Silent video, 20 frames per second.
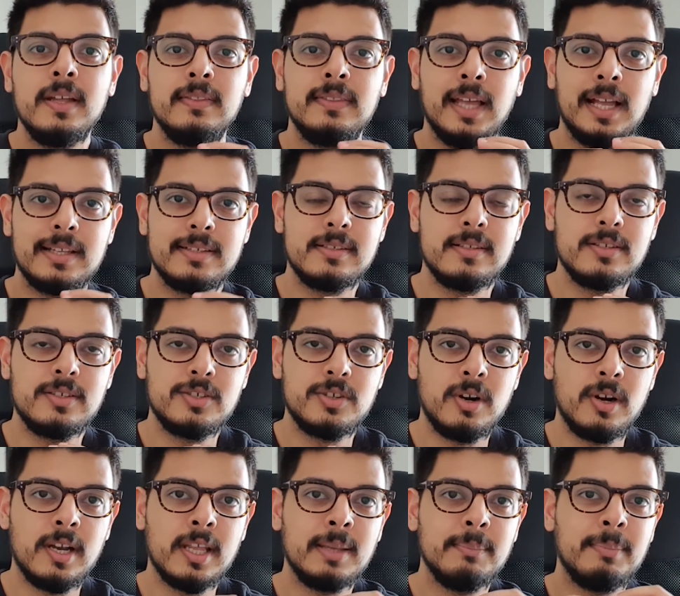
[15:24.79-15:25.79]
That's the
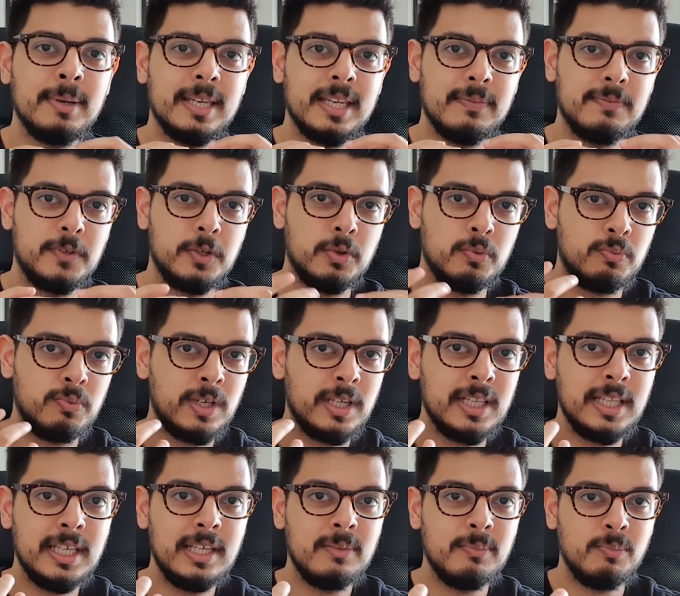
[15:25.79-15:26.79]
starting. But if you
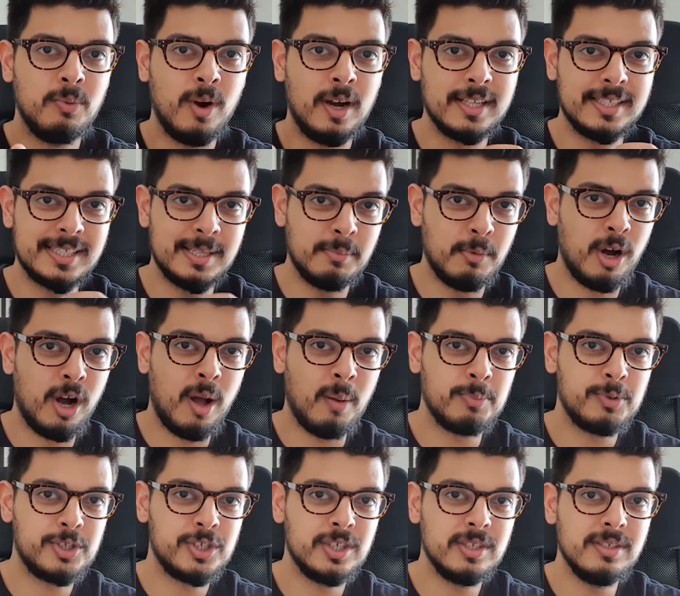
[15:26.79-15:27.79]
really want some
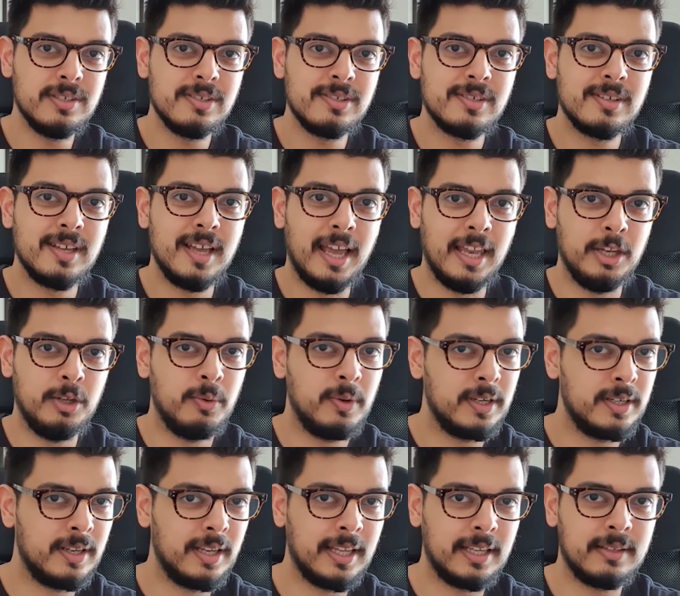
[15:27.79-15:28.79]
options and you
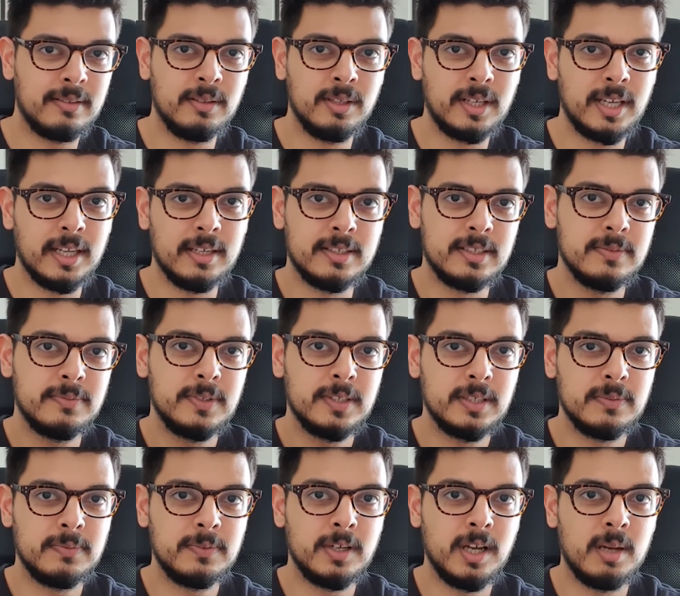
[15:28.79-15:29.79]
want to like look at different
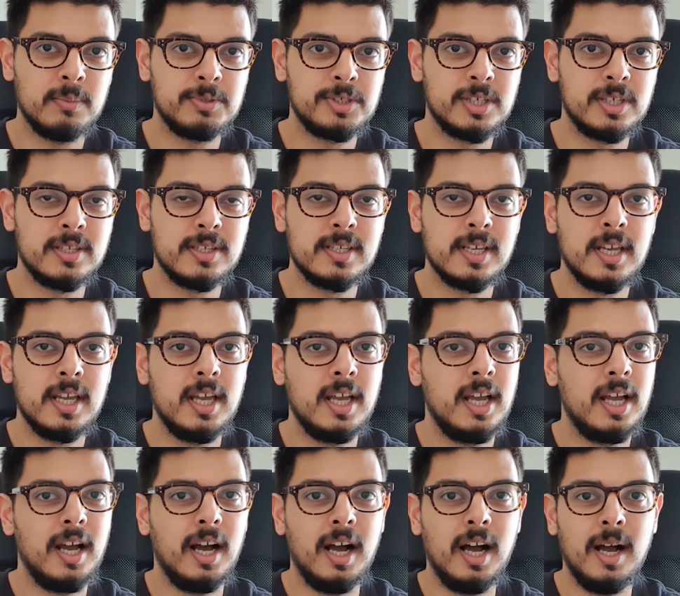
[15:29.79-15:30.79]
options,
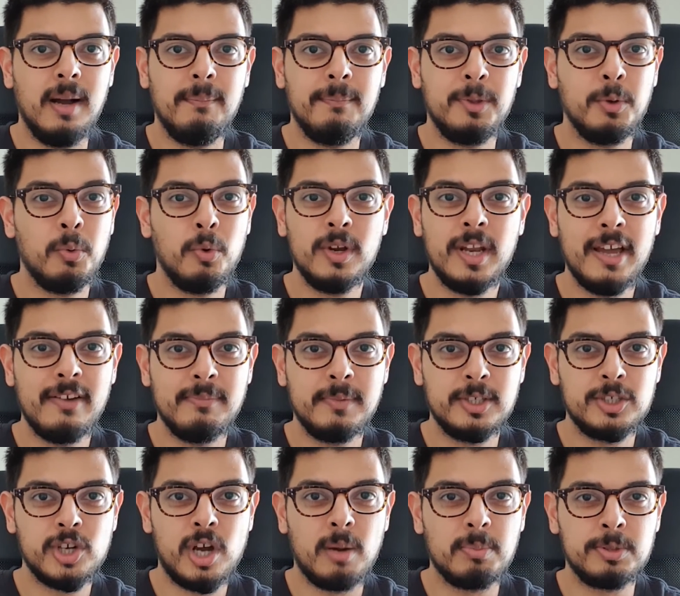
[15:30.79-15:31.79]
you won't have
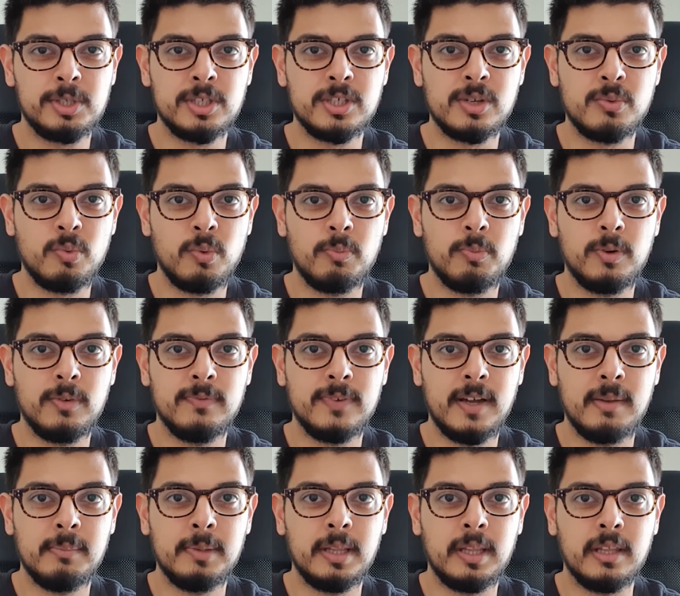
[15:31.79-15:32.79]
much options in
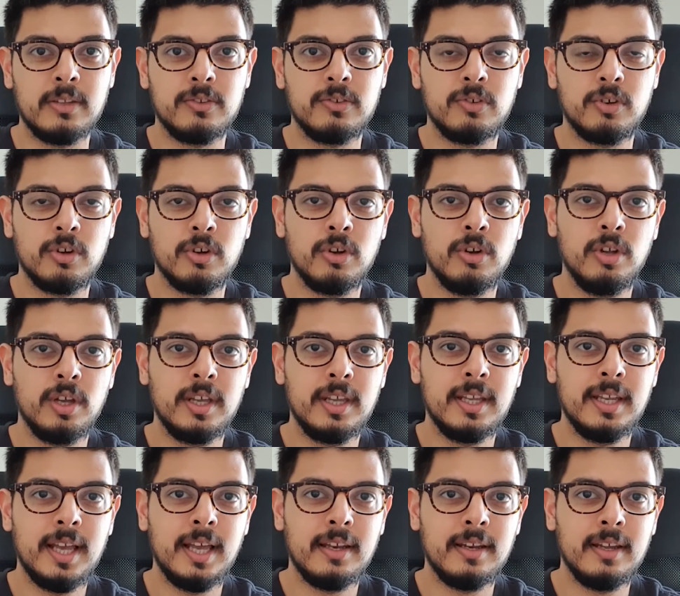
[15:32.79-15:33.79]
1.5 million. So you're
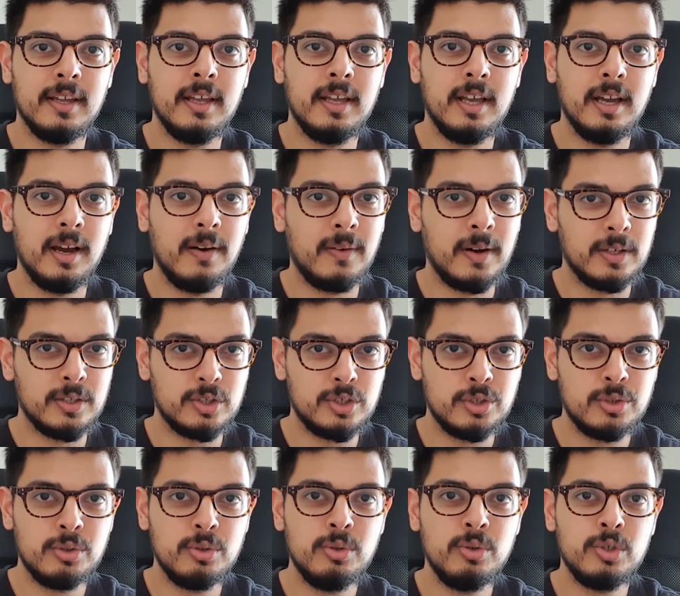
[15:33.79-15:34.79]
looking at around
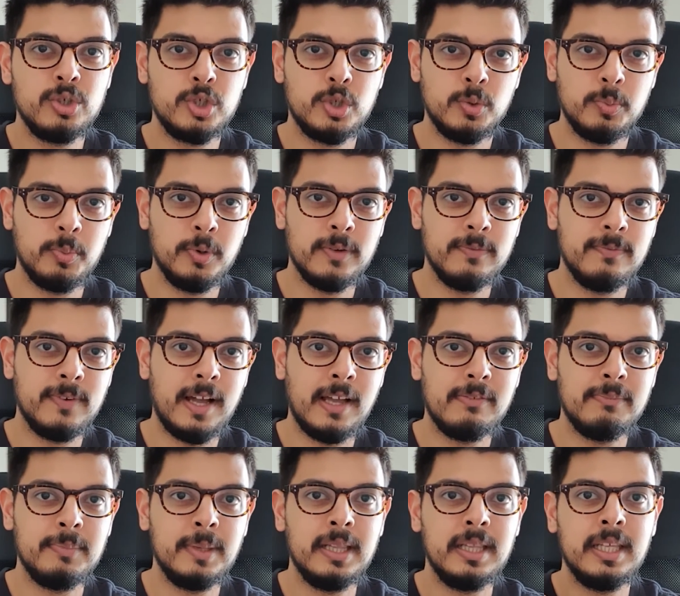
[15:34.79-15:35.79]

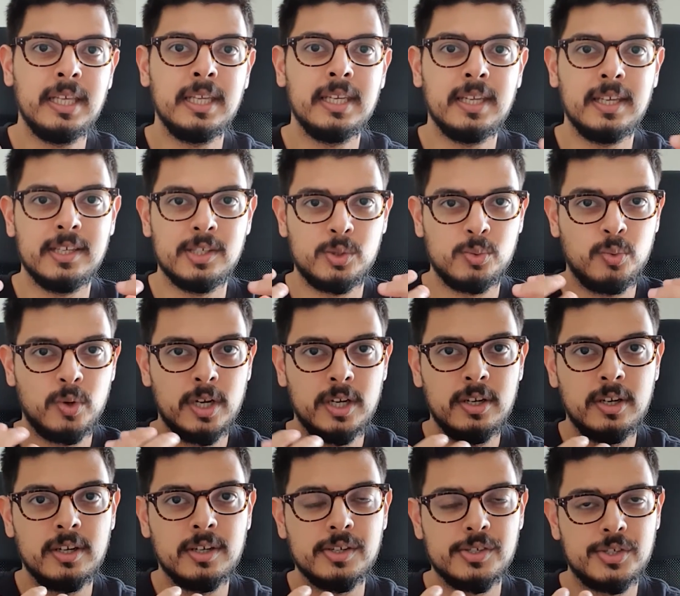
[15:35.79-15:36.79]
2.5 million is where
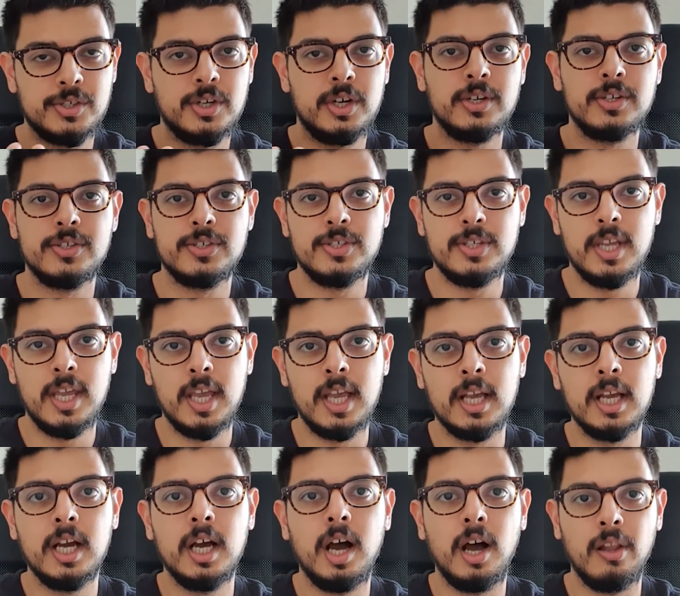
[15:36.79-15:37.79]
you're going to start
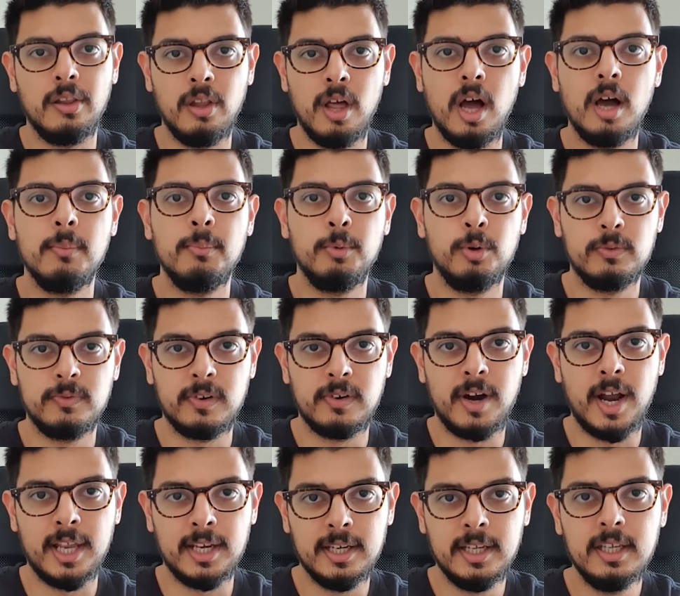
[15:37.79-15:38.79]
seeing a lot more
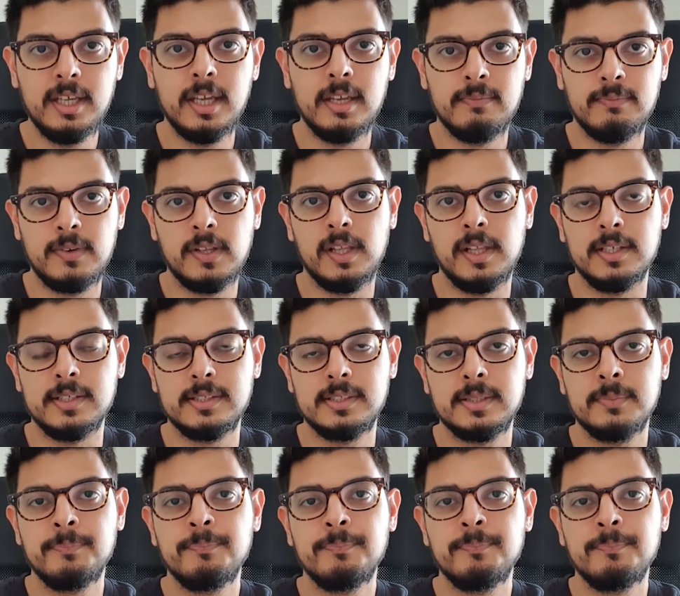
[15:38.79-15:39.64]
variety in villas.